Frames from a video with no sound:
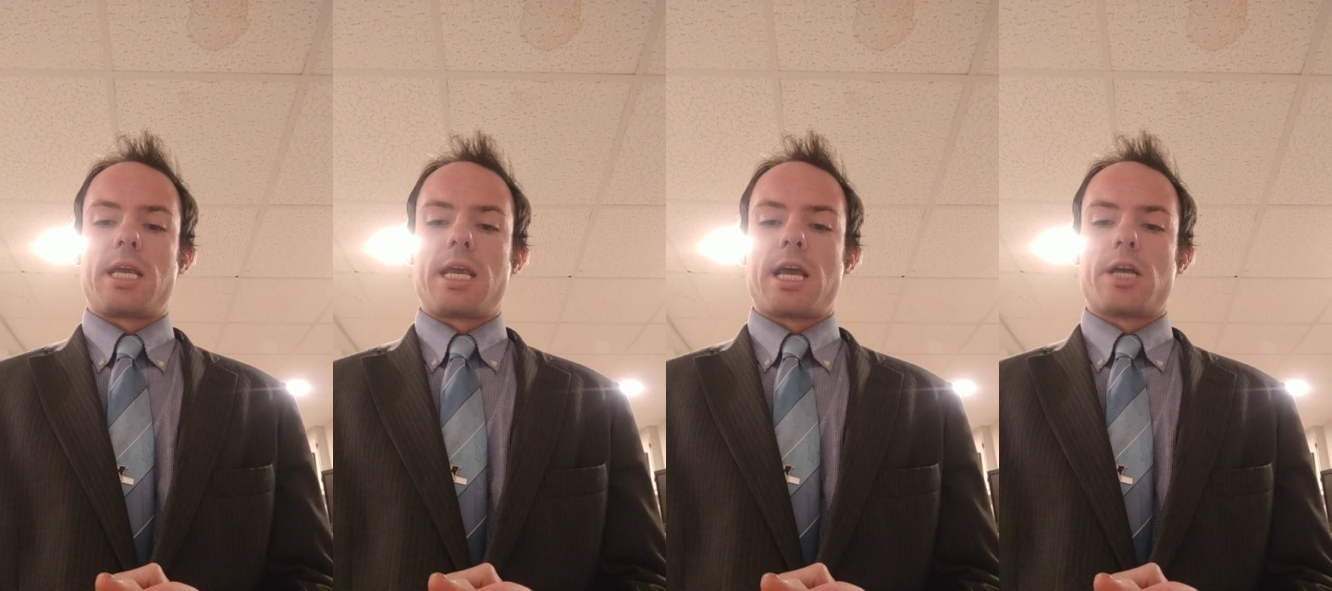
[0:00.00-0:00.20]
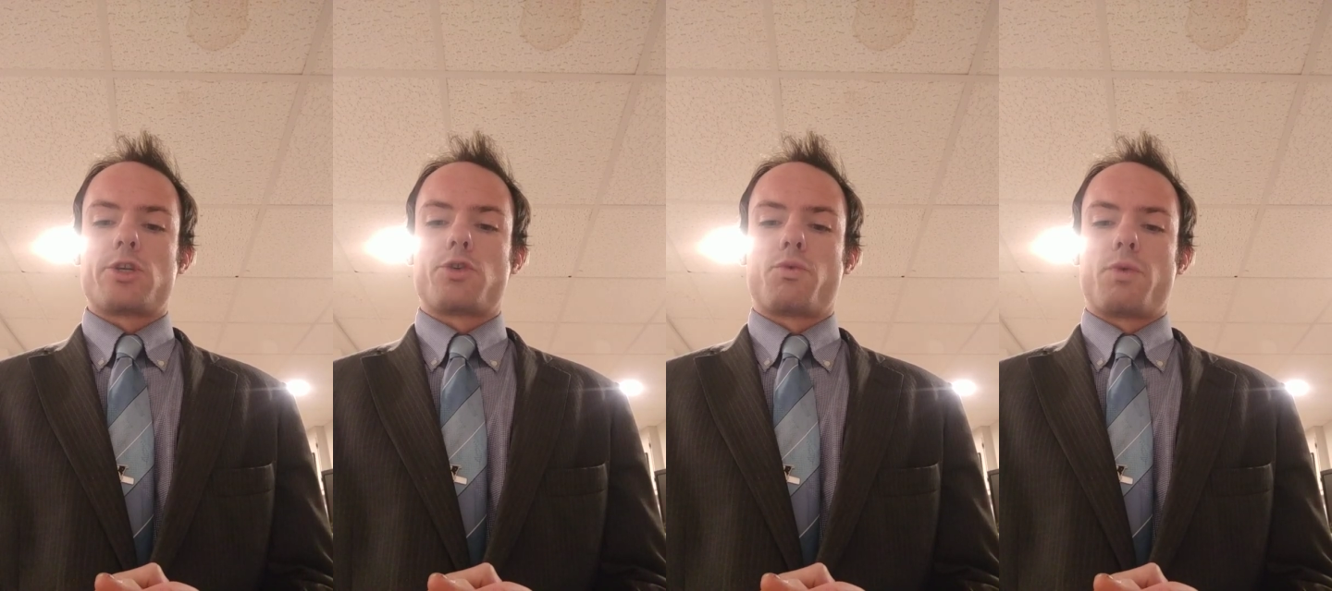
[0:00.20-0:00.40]

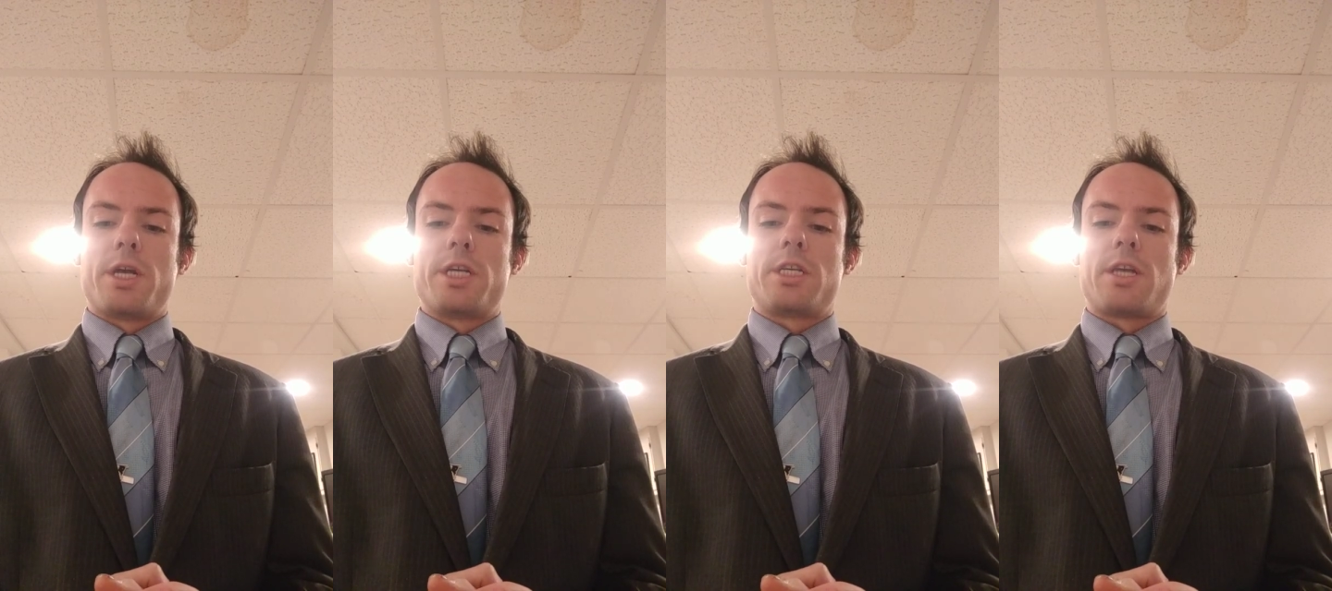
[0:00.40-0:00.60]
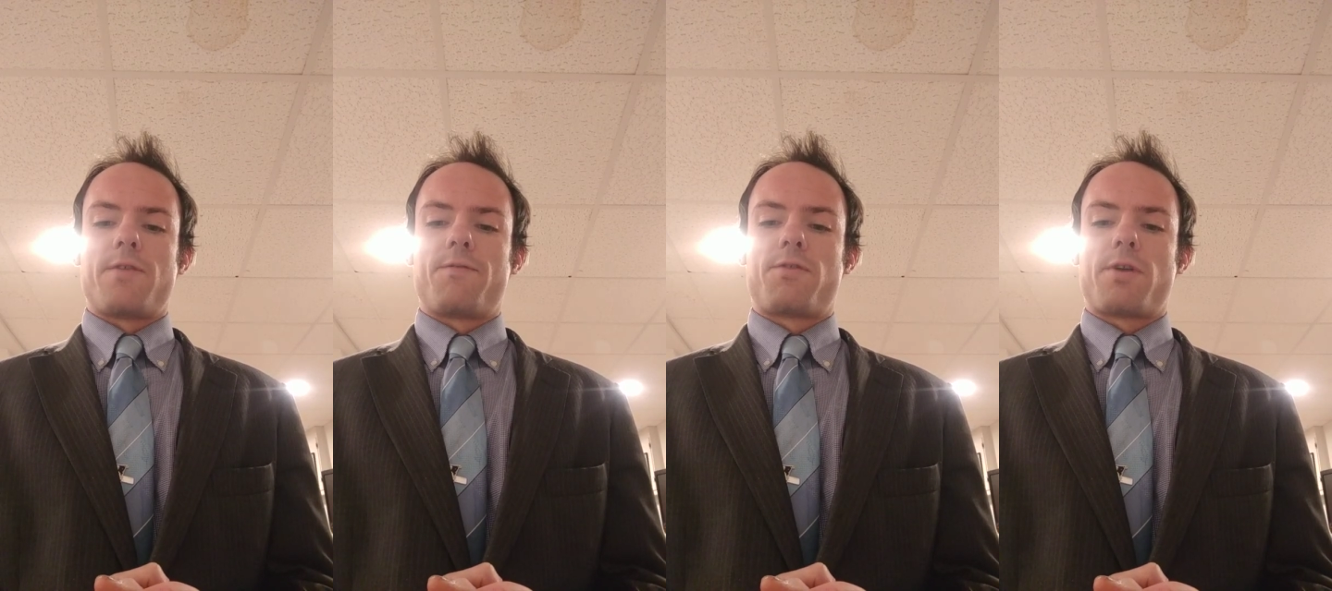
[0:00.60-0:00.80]
He has
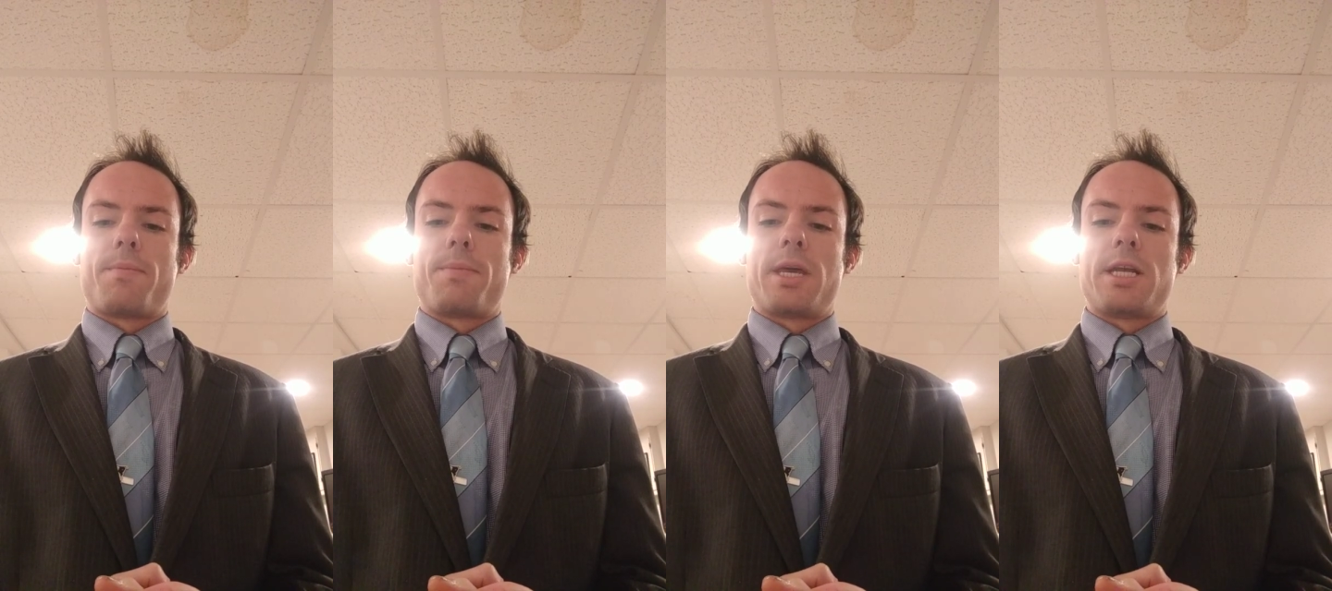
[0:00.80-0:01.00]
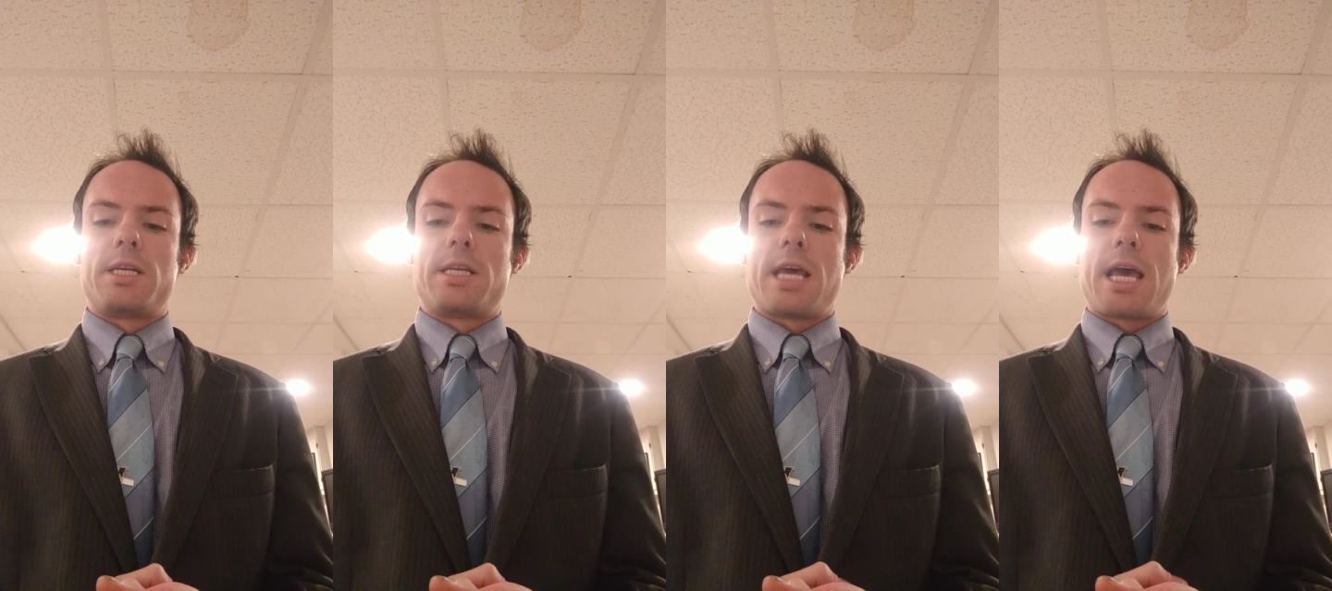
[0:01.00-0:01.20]
risen
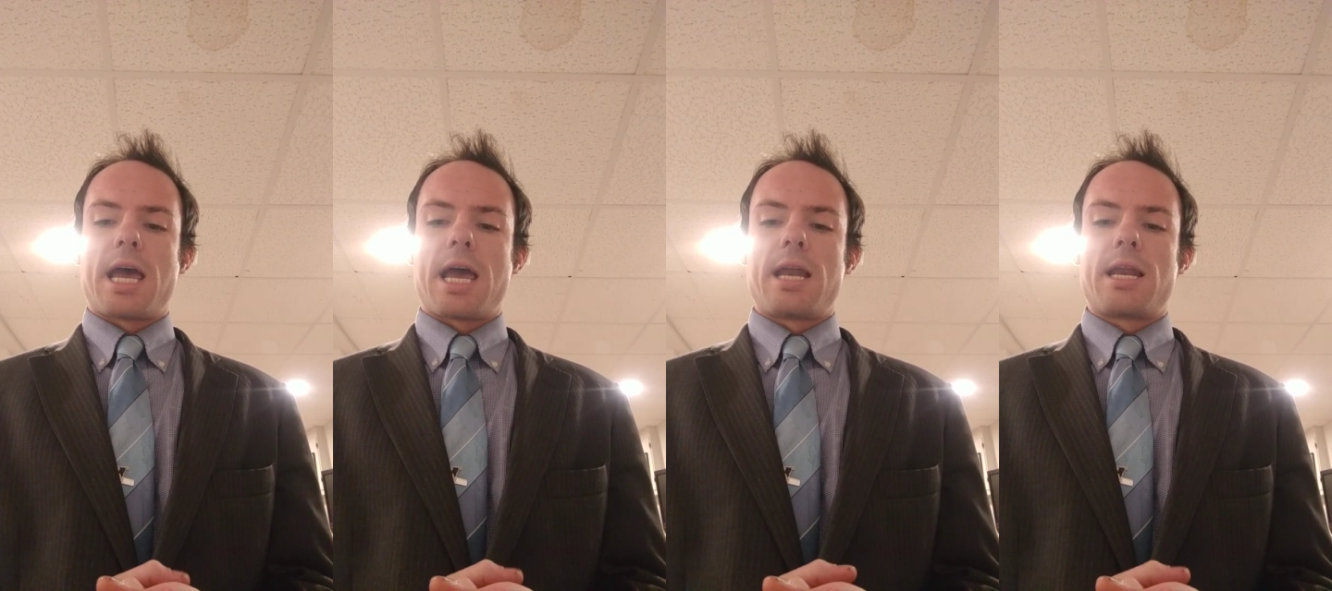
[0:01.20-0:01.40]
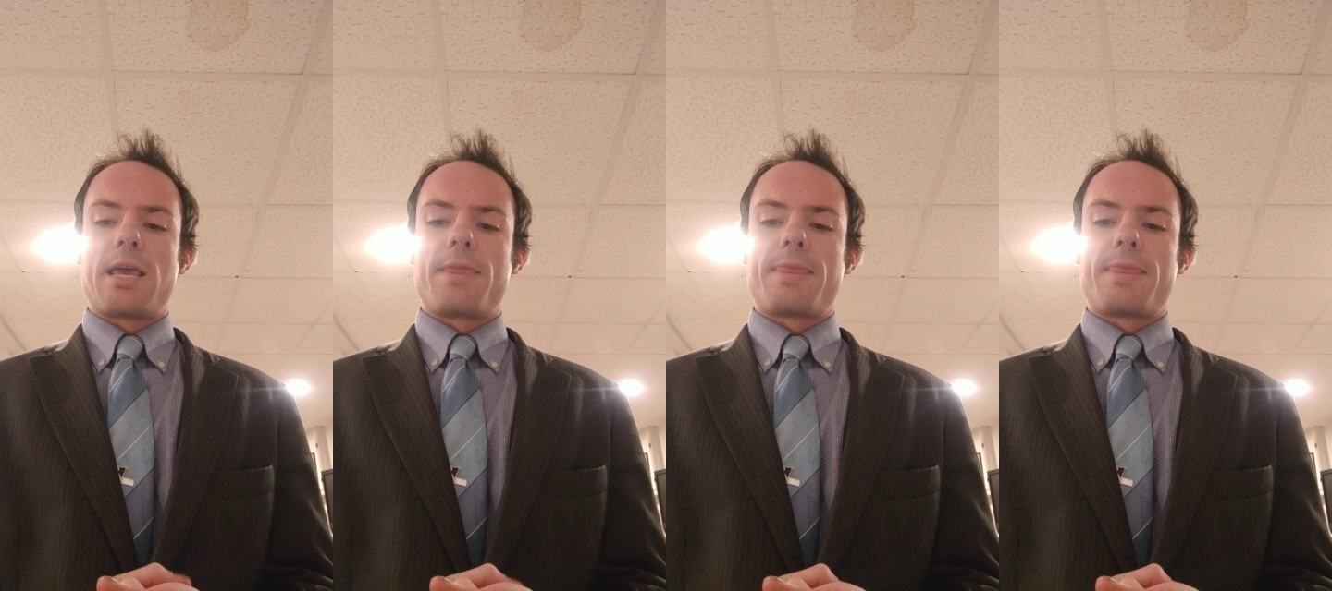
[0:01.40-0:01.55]
from the dead,